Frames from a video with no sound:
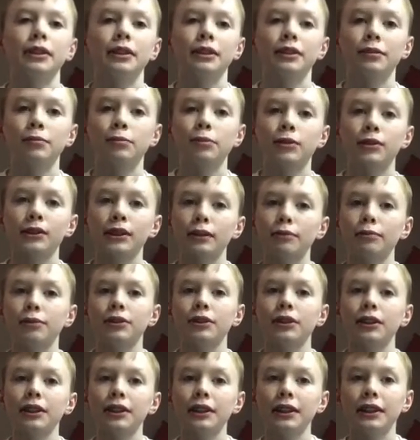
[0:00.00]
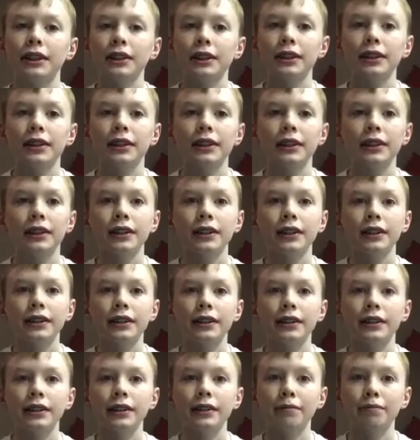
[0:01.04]
They subscribe Sunday.
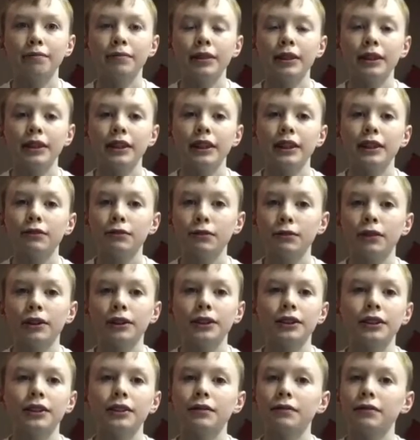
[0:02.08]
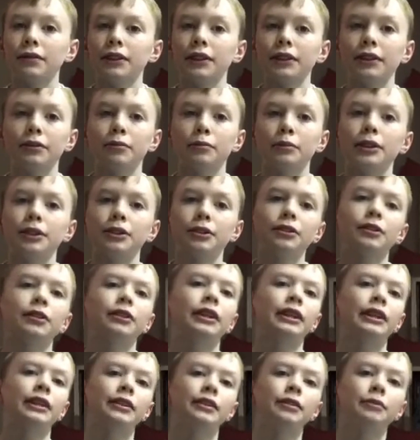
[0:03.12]
Um, thanks for watching this video. Make sure to
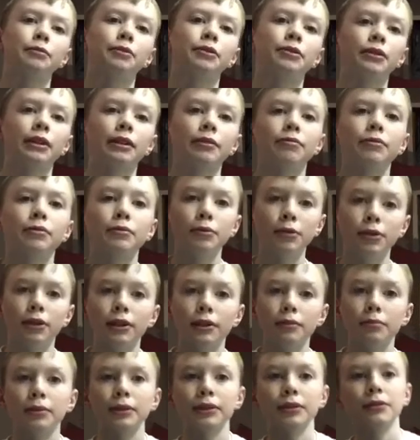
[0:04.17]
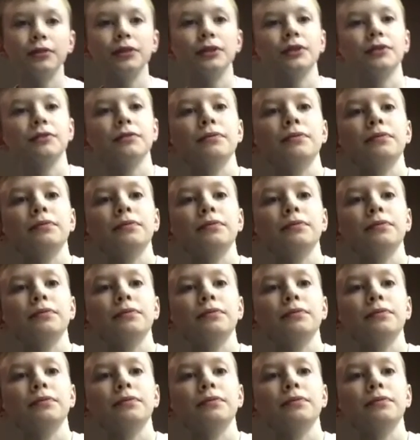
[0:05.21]
like and subscribe for more uploads.